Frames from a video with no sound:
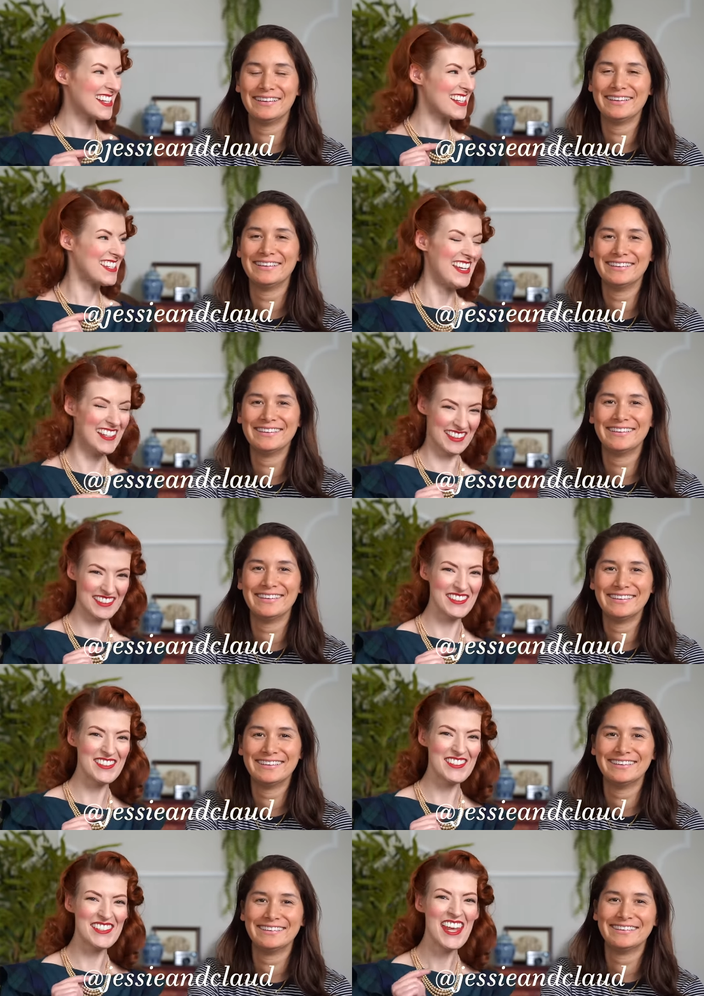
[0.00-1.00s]
Speaker 1: Jessie and
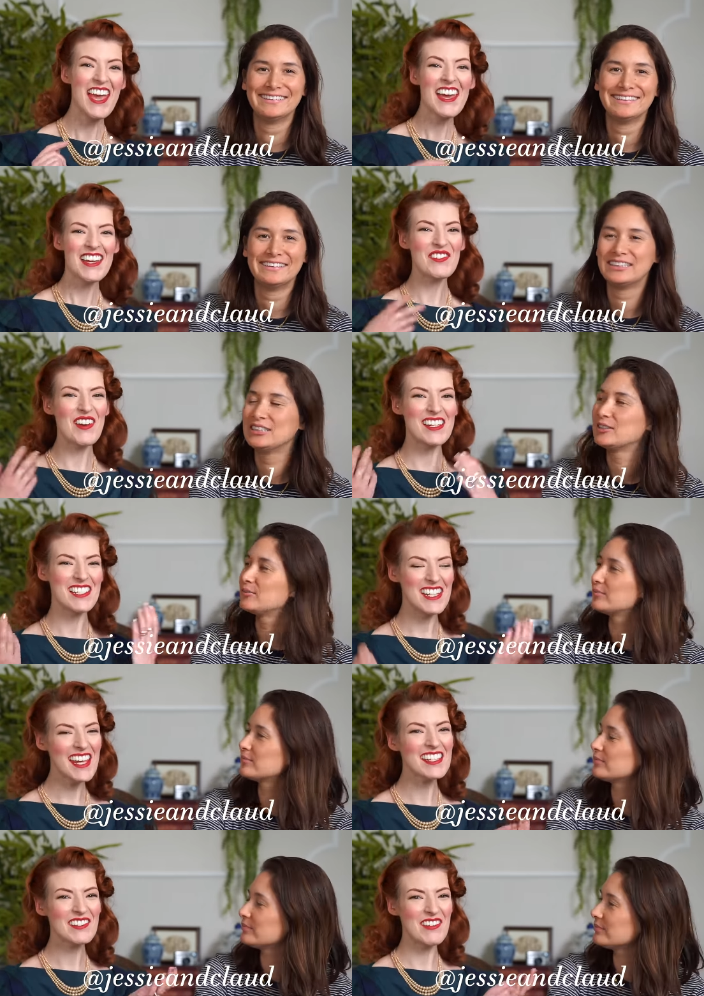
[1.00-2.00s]
Claud is where
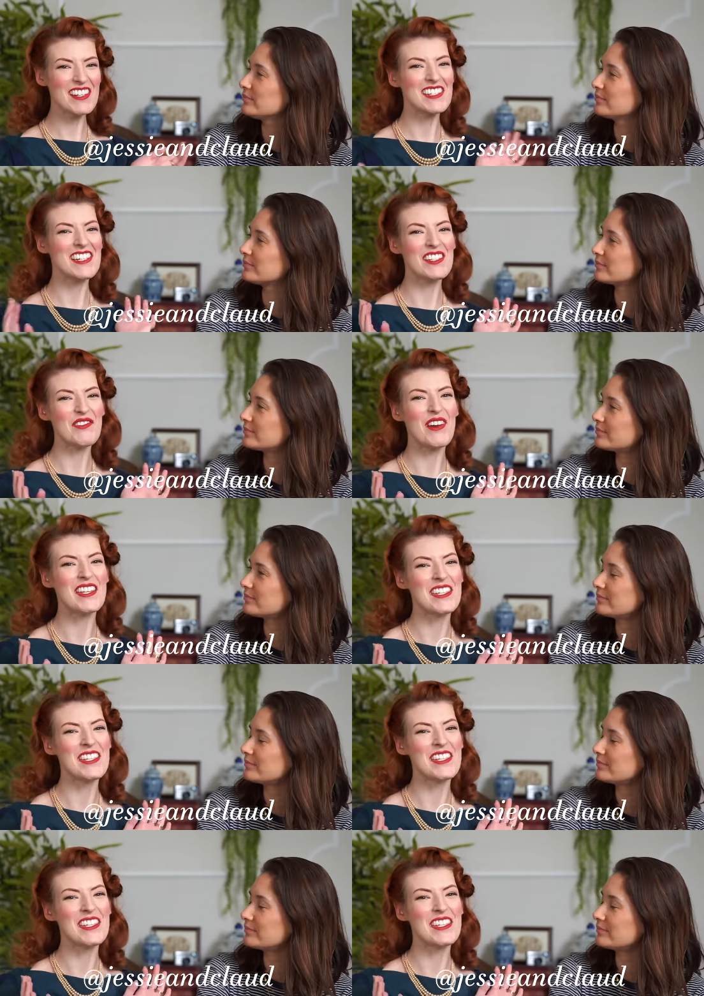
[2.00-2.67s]
today's questions were